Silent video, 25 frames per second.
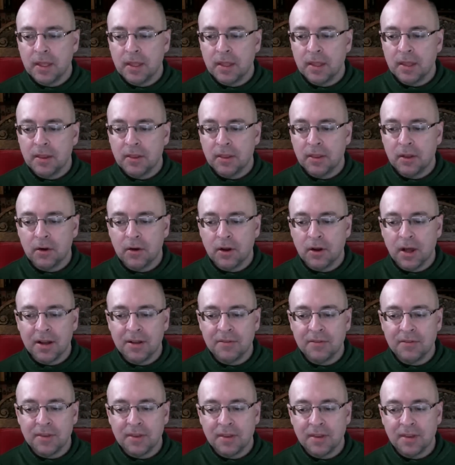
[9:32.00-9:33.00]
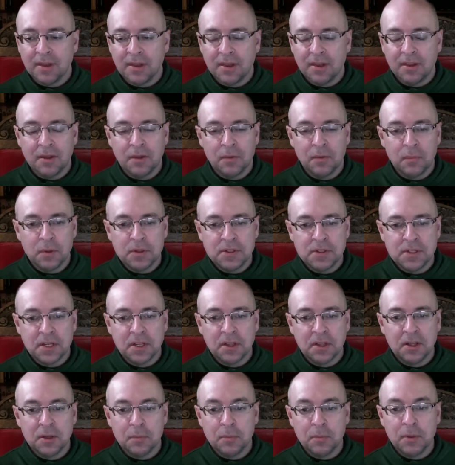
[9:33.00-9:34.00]
that are not even
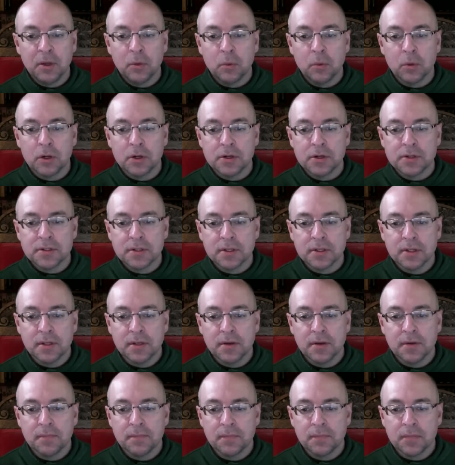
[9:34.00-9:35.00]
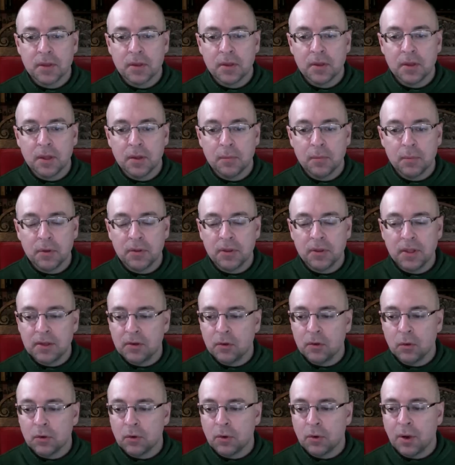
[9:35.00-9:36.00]
particularly big words, but they
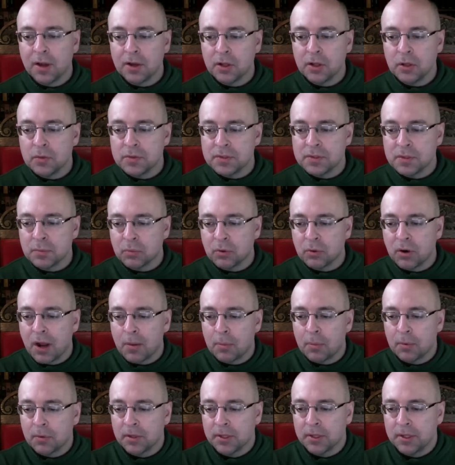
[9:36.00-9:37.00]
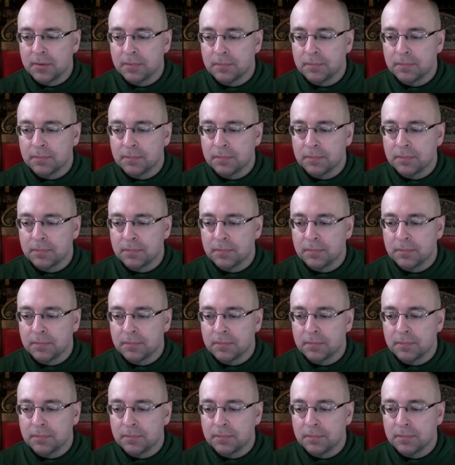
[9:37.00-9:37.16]
don't know how to use them properly.